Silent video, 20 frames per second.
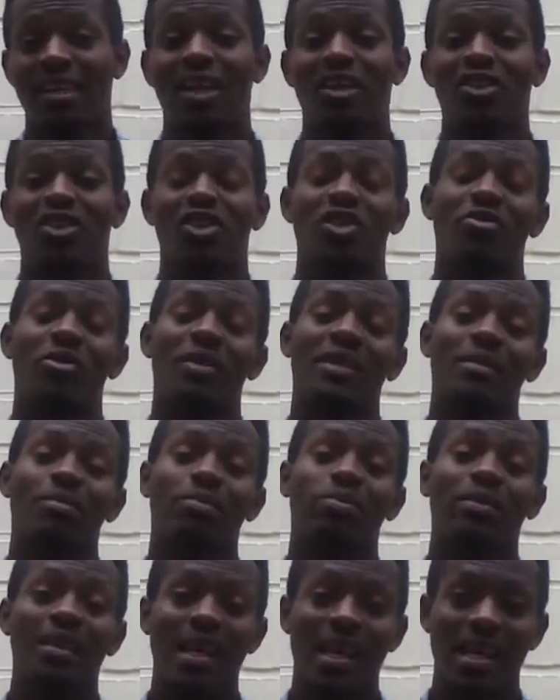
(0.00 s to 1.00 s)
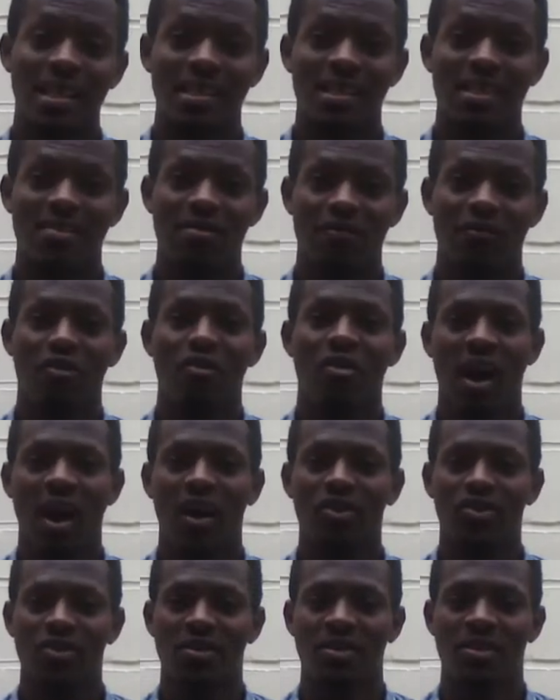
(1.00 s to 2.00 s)
generating plans for
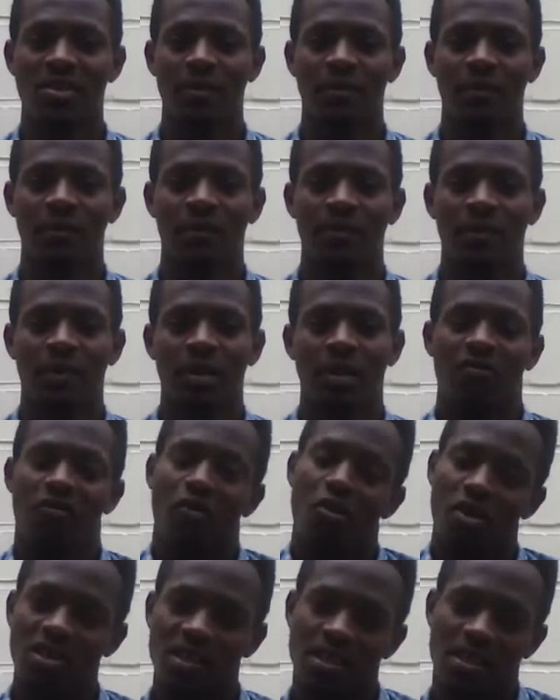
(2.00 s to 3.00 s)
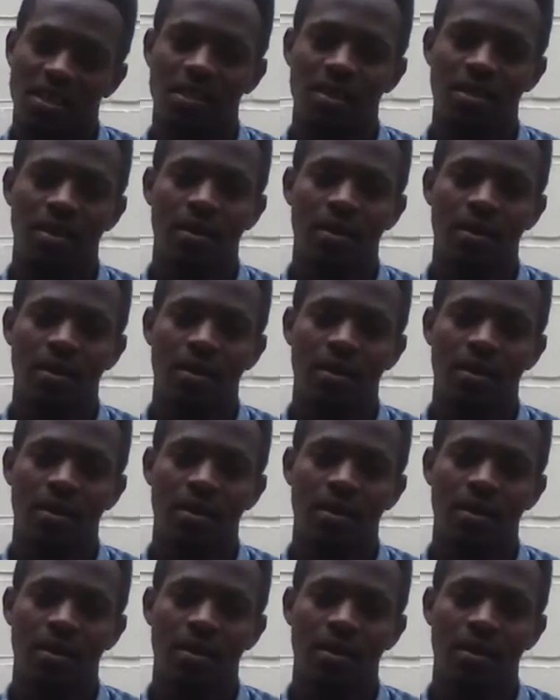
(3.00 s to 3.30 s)
actions. For instance,